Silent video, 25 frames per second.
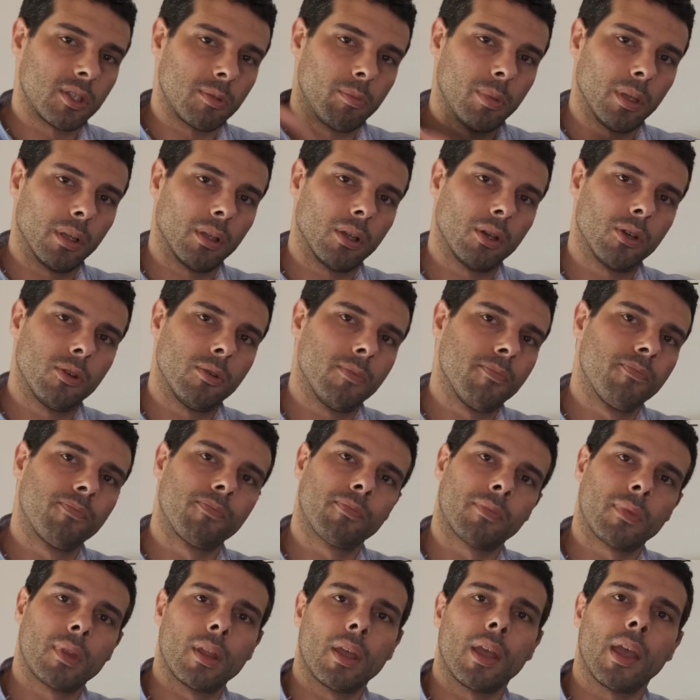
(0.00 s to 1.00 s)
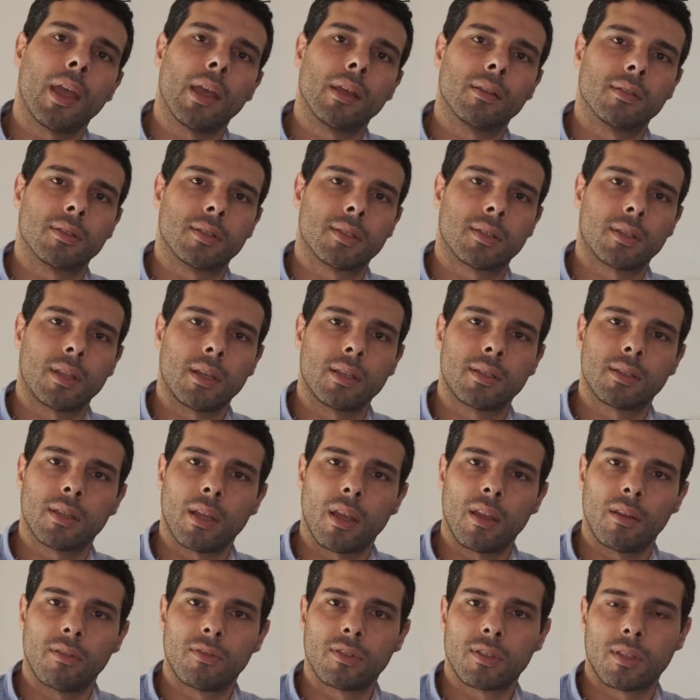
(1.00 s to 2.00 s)
below. And stay
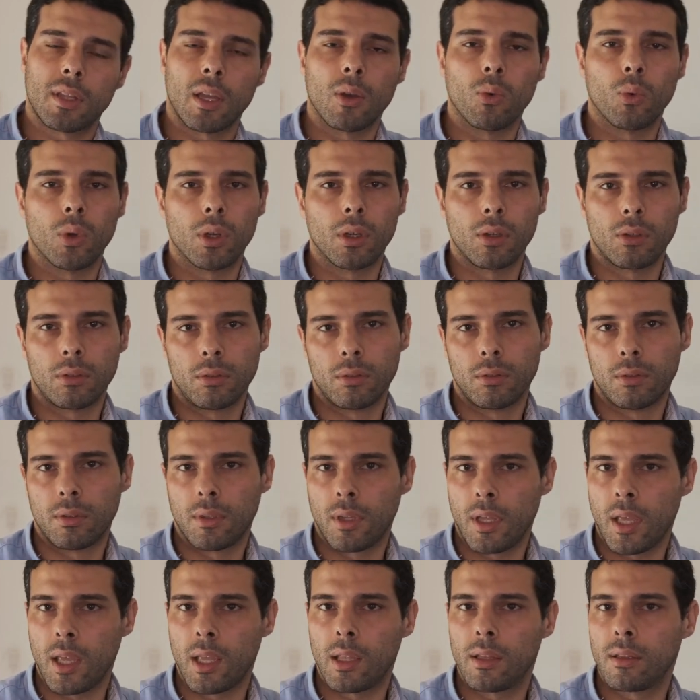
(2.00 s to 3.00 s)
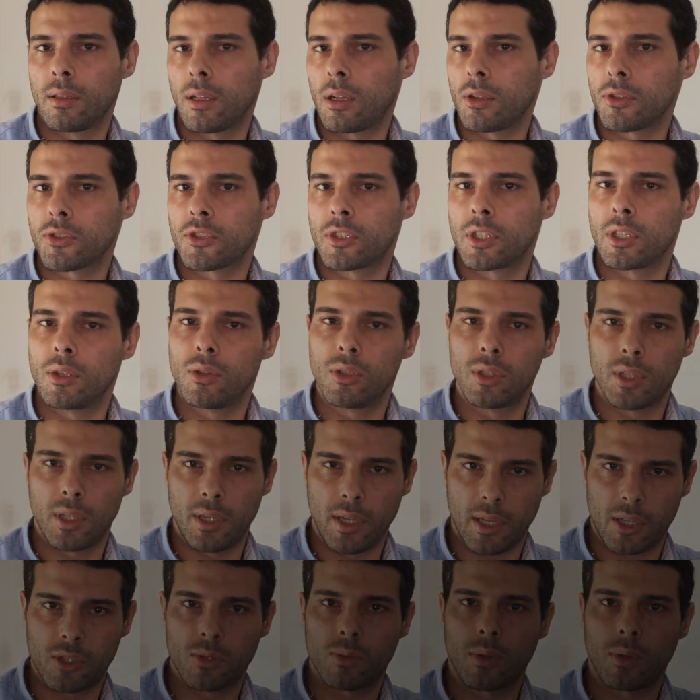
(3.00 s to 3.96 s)
safe, stay well, and I'll see you in the next